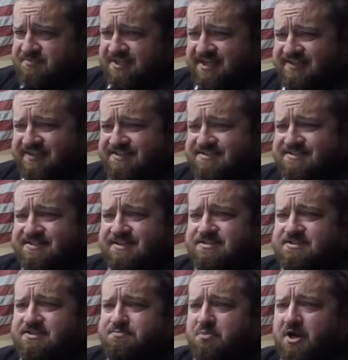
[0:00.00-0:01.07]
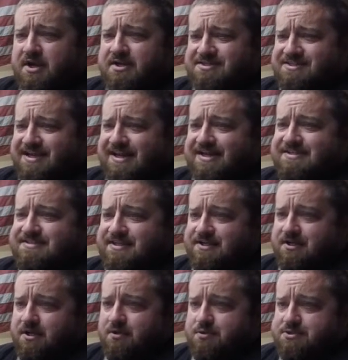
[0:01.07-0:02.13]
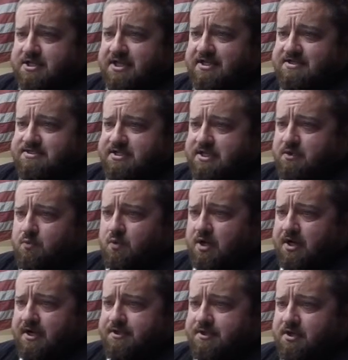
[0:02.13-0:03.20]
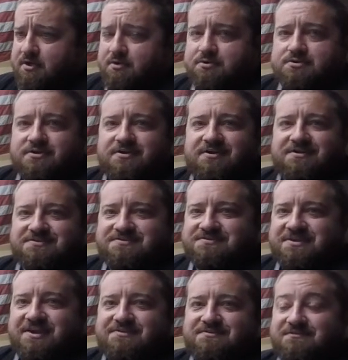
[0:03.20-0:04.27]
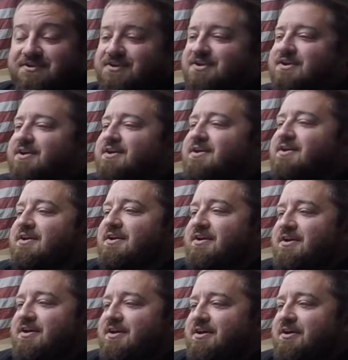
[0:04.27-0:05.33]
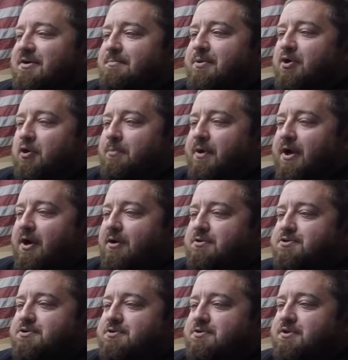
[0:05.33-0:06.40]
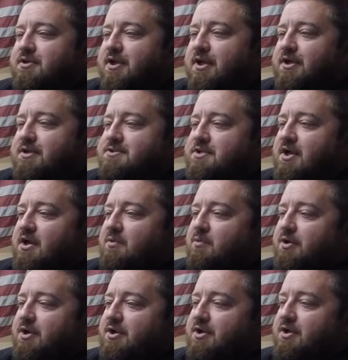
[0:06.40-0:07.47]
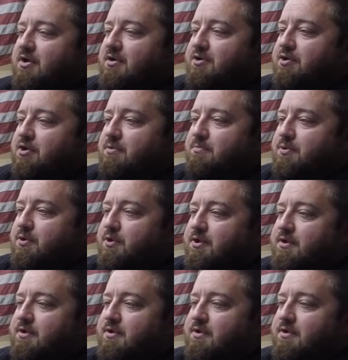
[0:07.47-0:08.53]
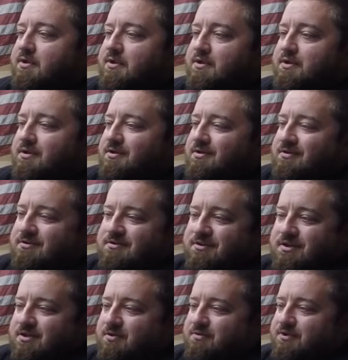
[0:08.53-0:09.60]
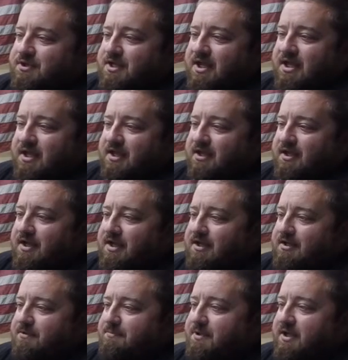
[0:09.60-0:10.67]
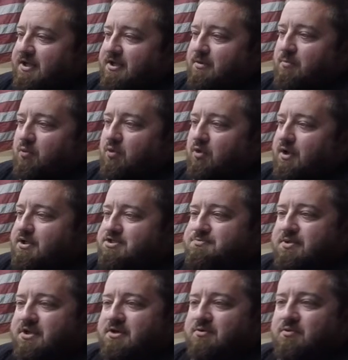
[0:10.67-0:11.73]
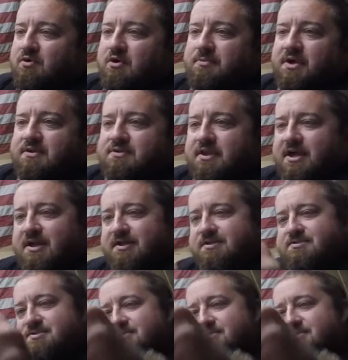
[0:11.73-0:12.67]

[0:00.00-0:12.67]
And this brand is Easy Dose, Easy Wide Dose. That's fitting. Pill pouch. And it's got where, you know, you can put, you know, the day, AM, PM once, but I don't worry about that. And it's